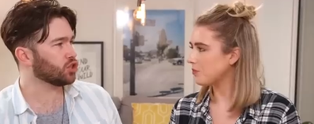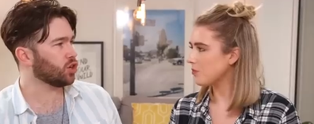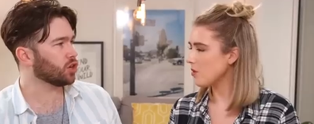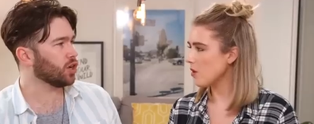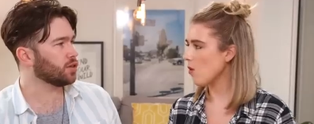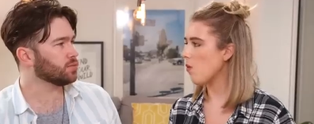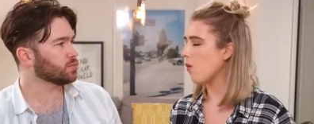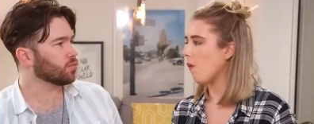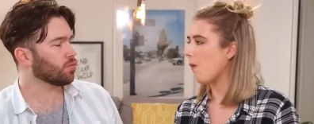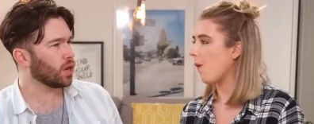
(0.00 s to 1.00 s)
Speaker 1: chocolate.
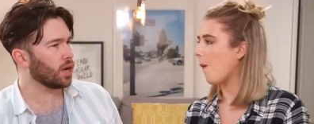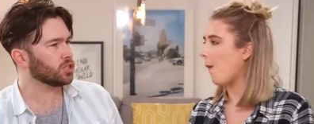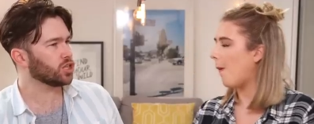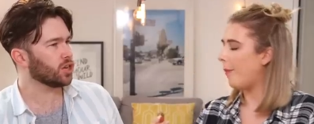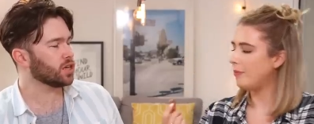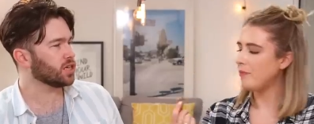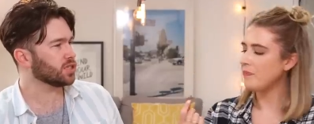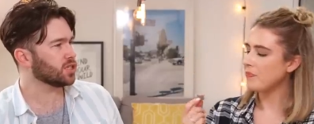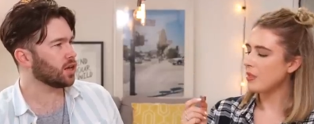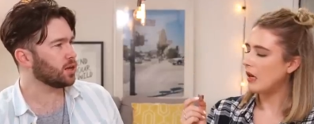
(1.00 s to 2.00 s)
actually, I think
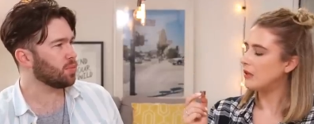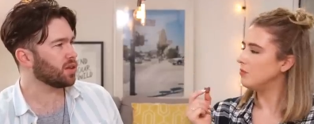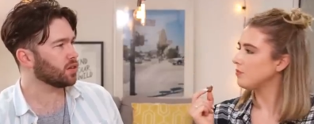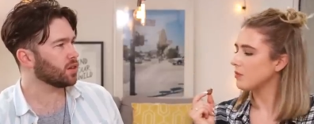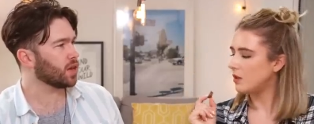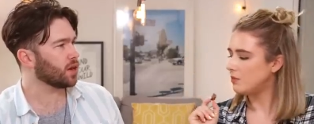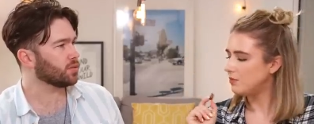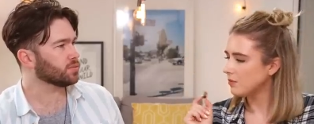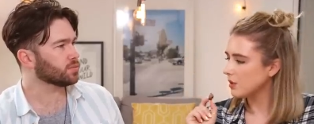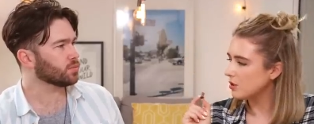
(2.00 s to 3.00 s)
it's slightly better than that.
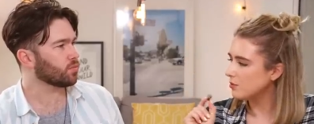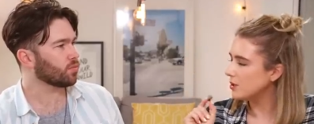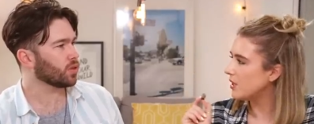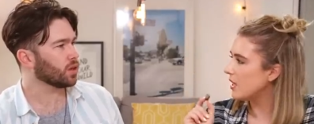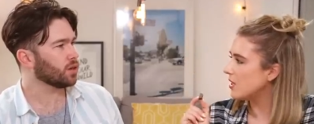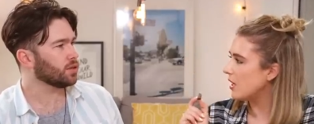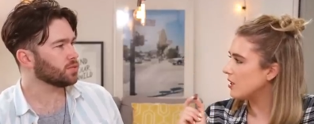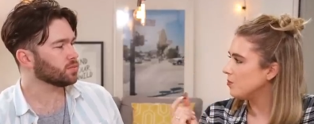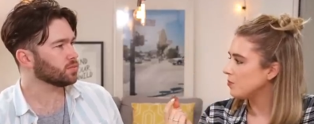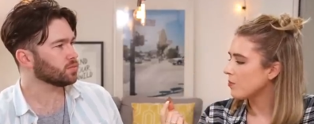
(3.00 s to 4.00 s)
Speaker 2: This almost tastes
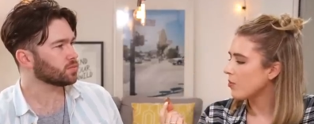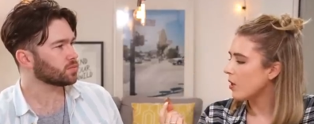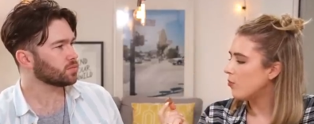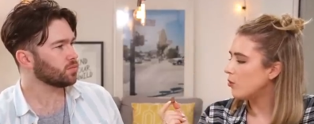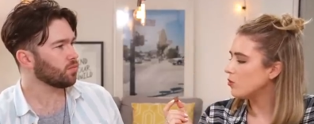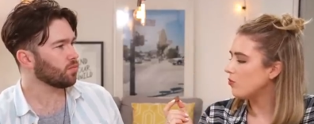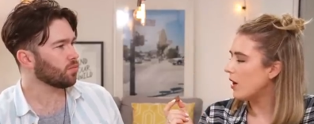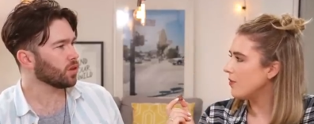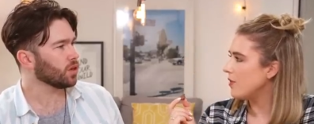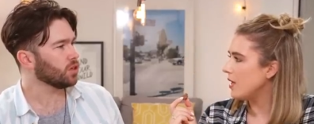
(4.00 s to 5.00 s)
like what's
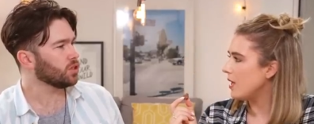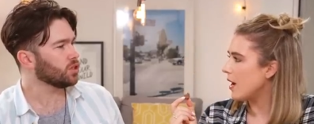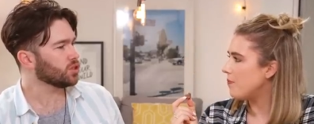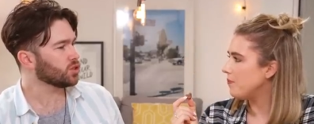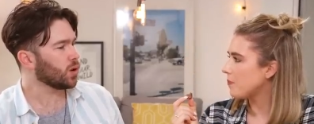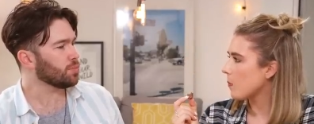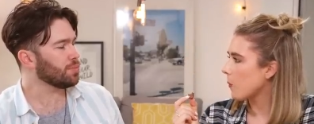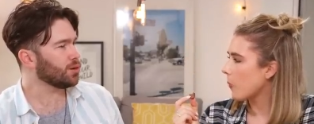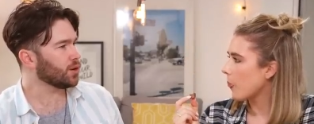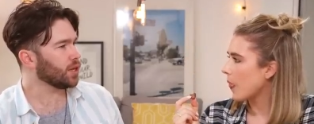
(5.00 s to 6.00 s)
round the. Um, it's
Speaker 1: quite
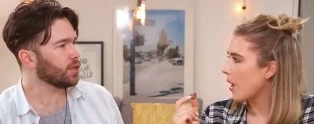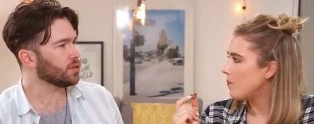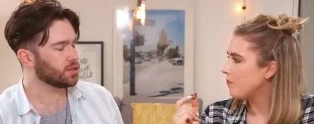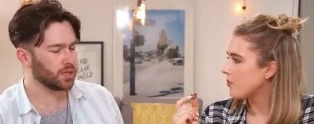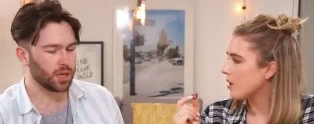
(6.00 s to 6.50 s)
milky. It's